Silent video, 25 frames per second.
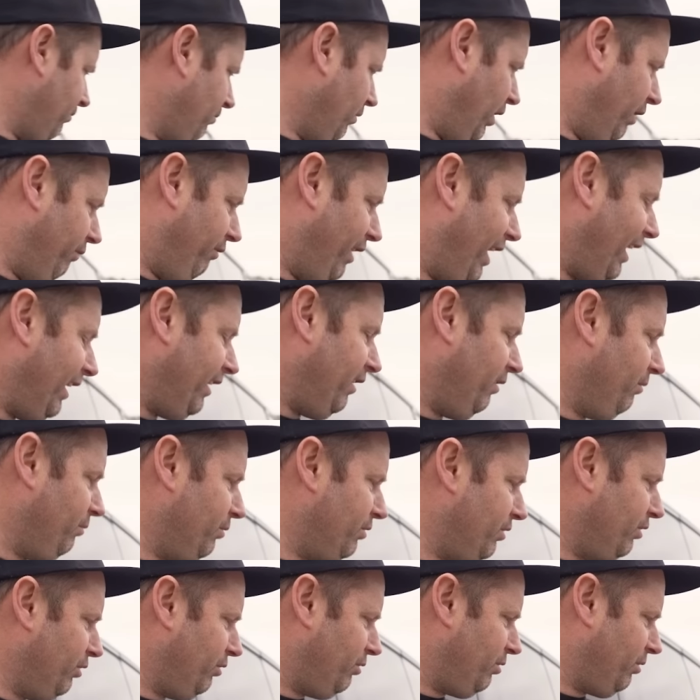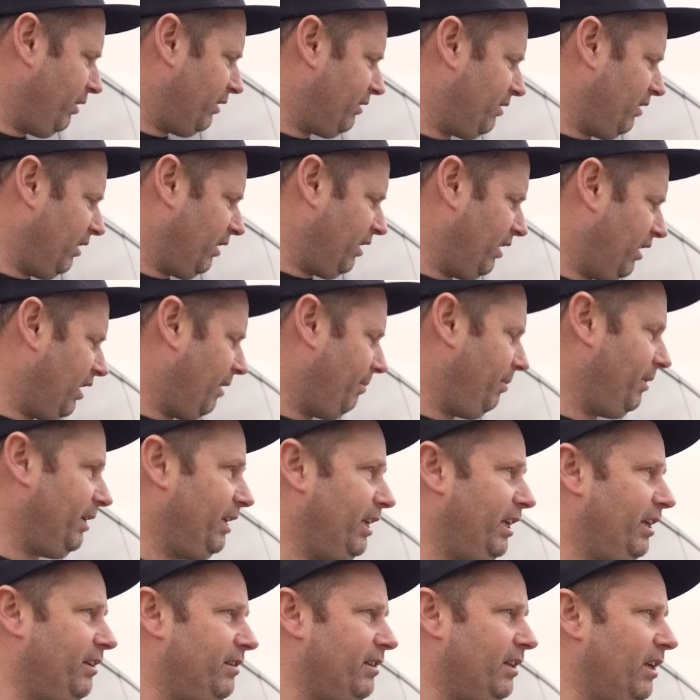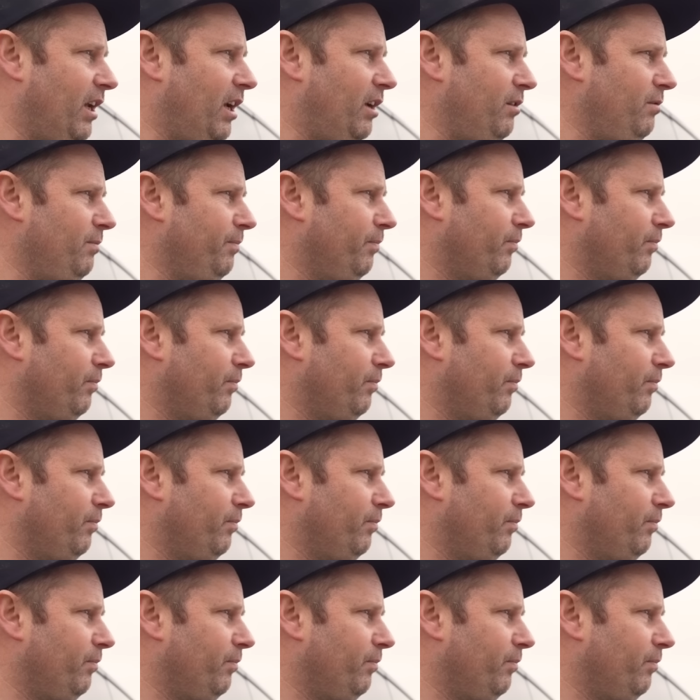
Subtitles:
Well, rallying was new to us like a couple of years ago.